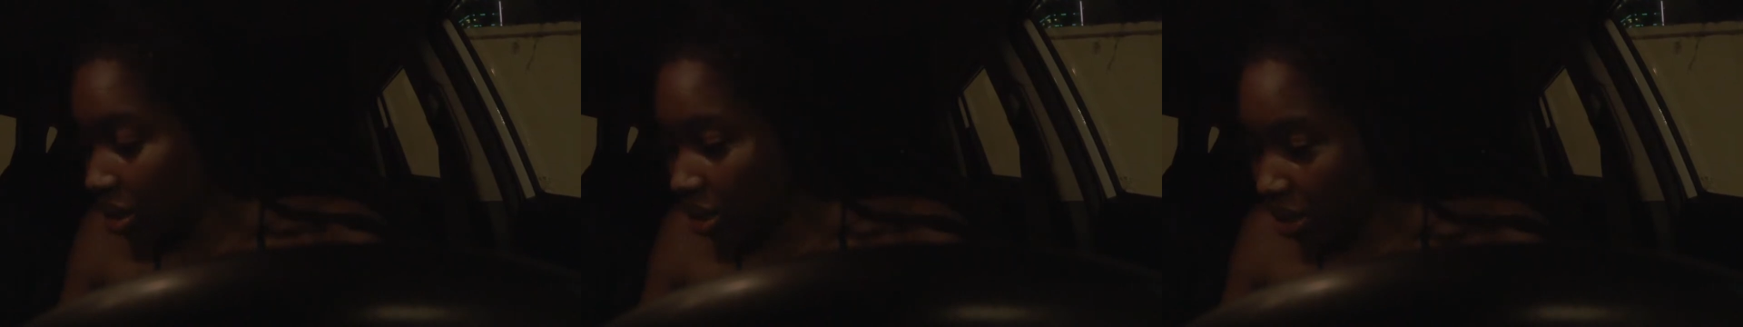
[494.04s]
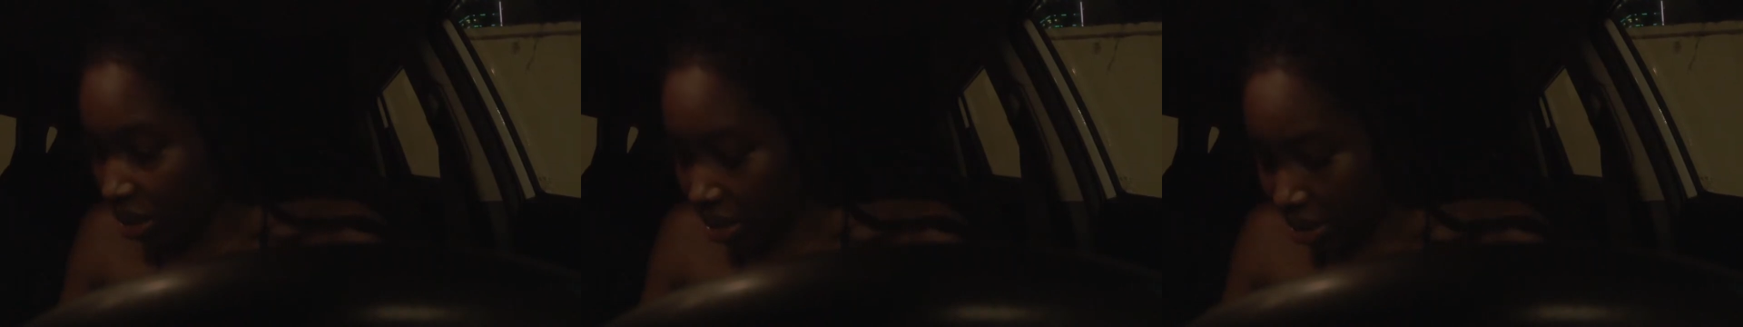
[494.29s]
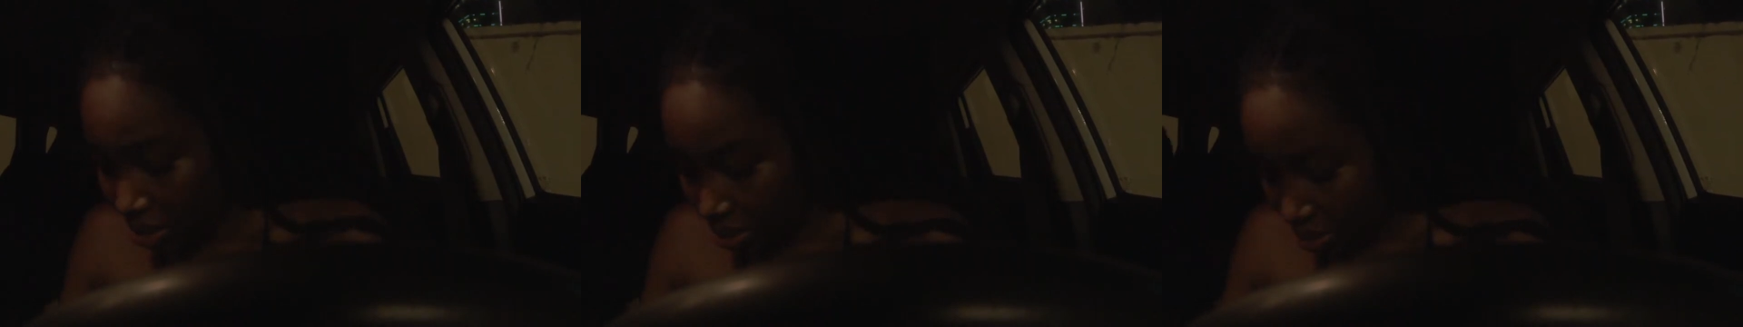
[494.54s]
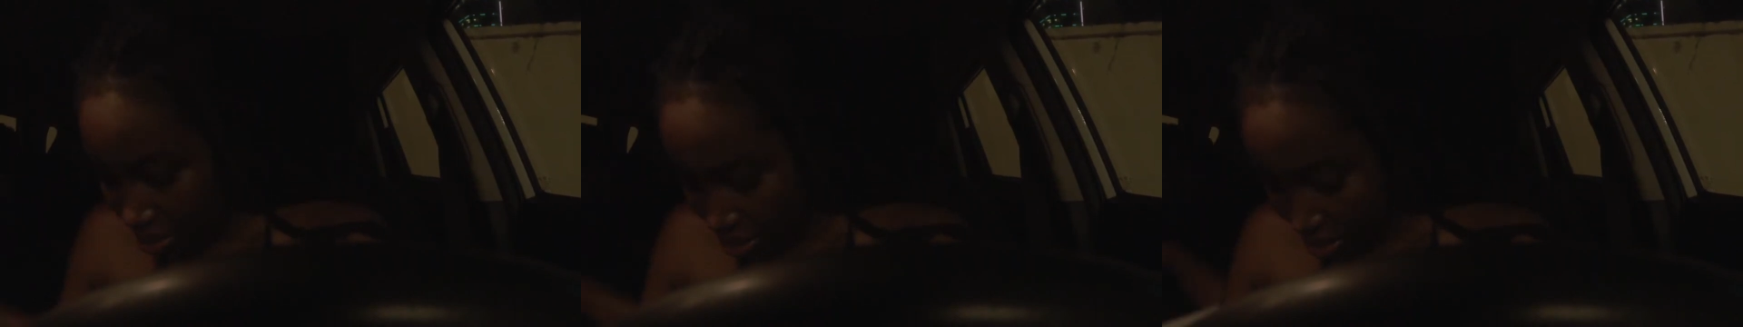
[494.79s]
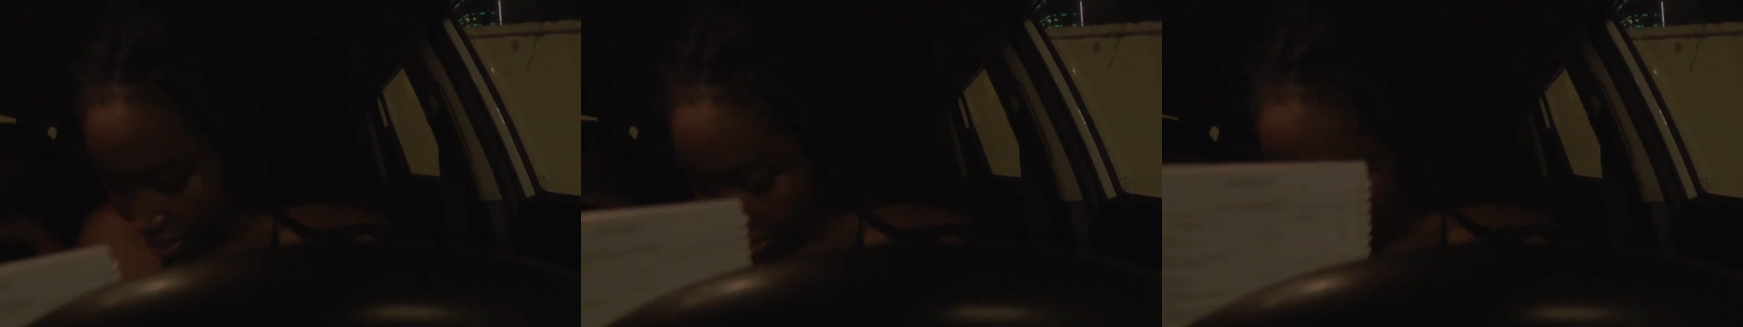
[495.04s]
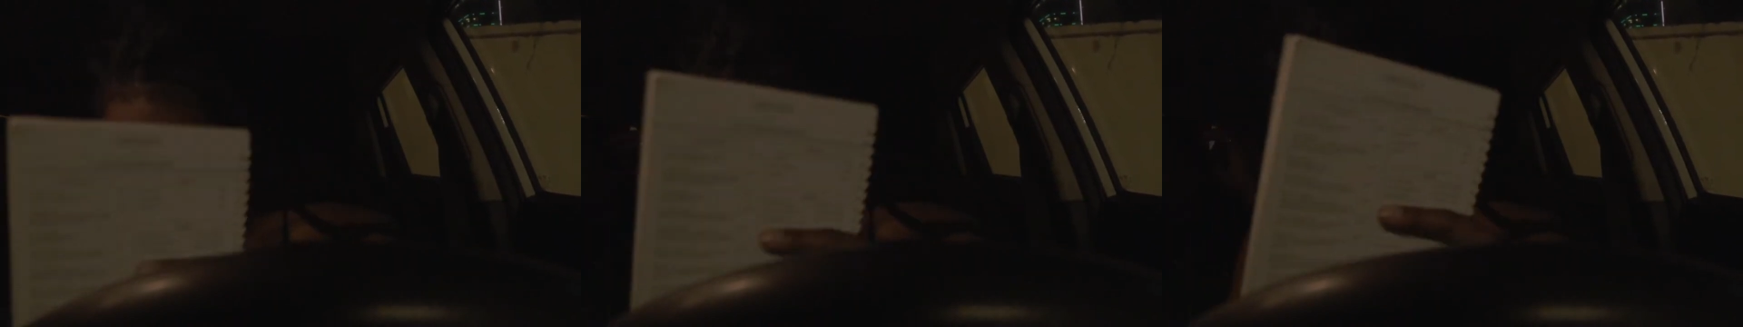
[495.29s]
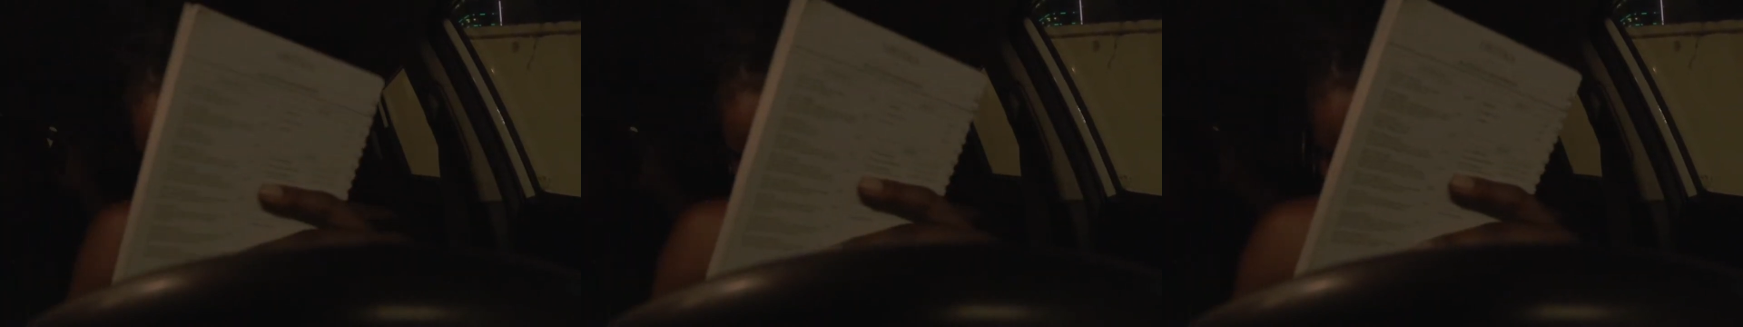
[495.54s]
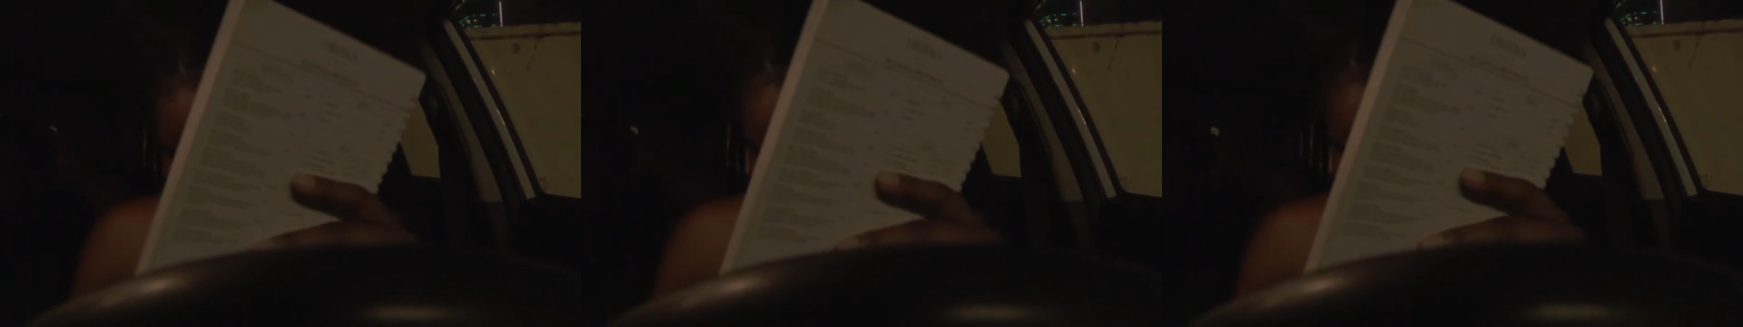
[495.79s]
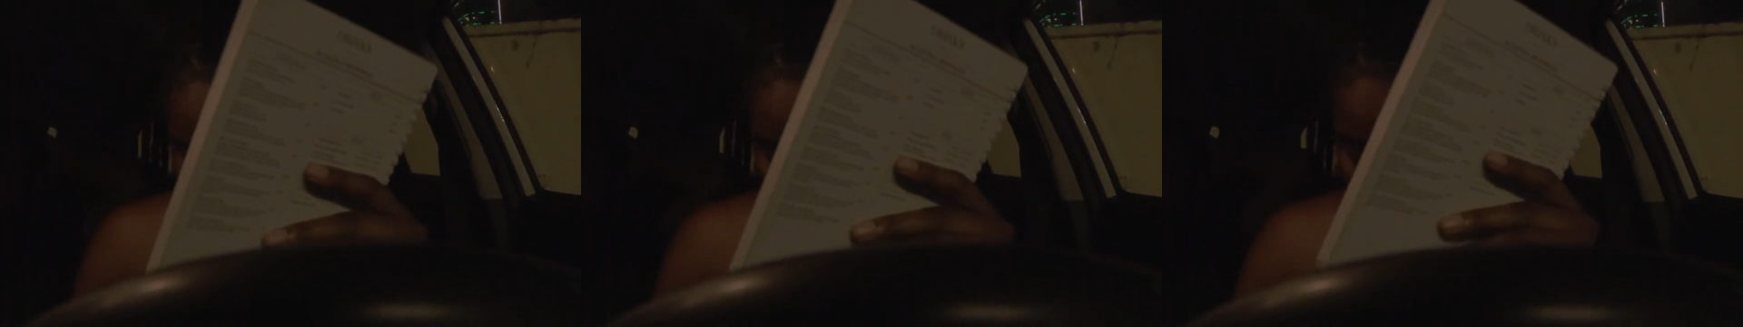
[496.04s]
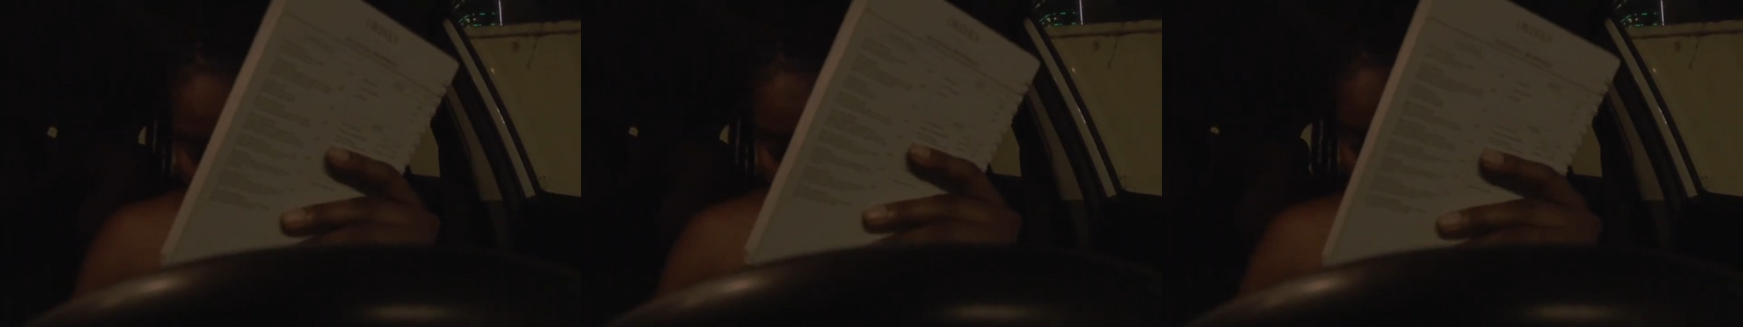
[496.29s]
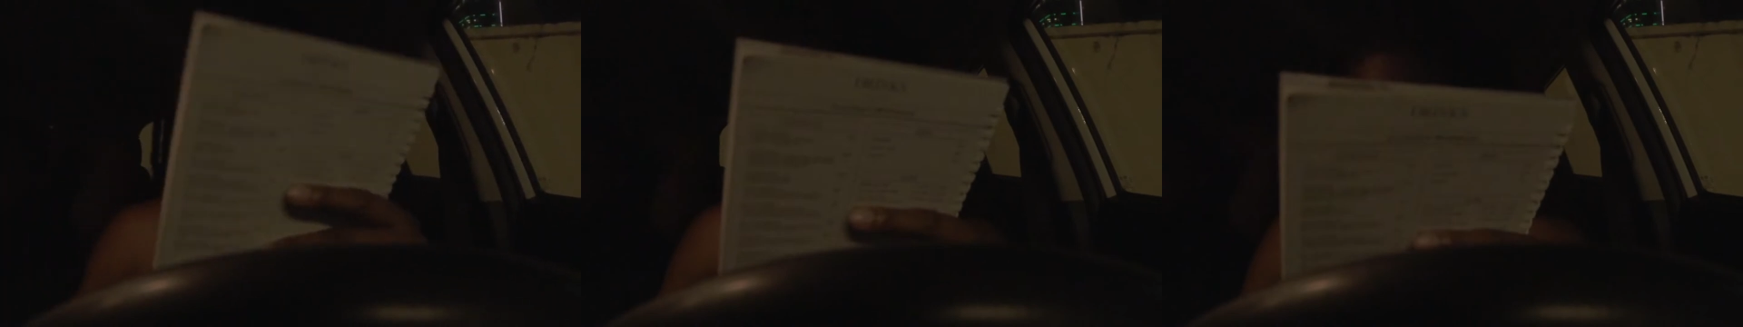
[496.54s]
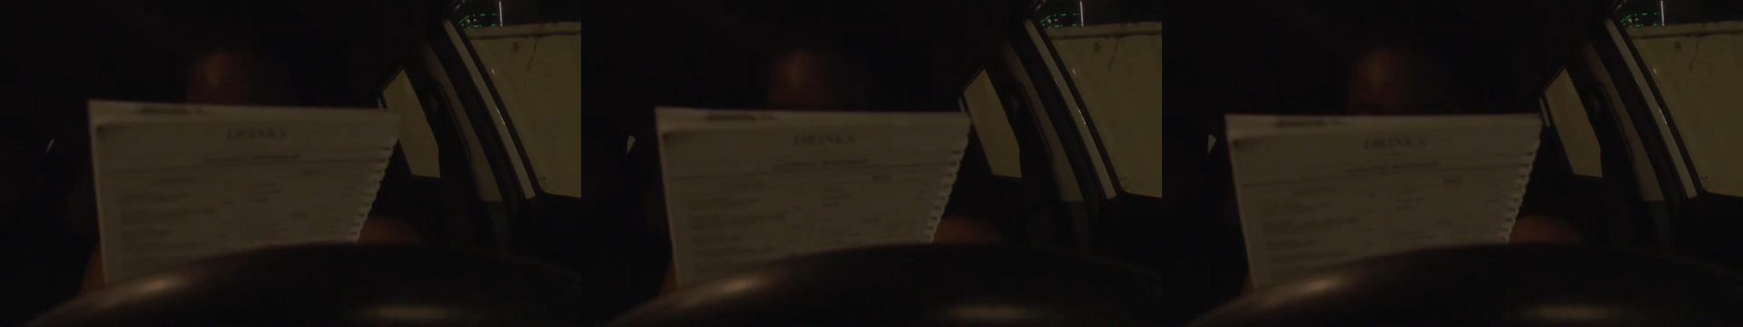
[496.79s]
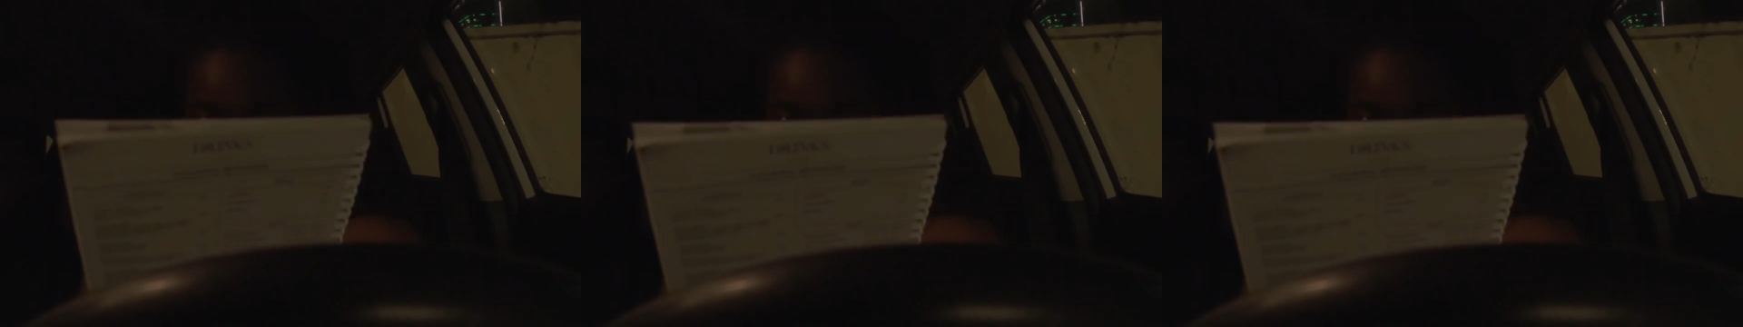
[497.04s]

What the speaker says: Nobody's mouth can be seen.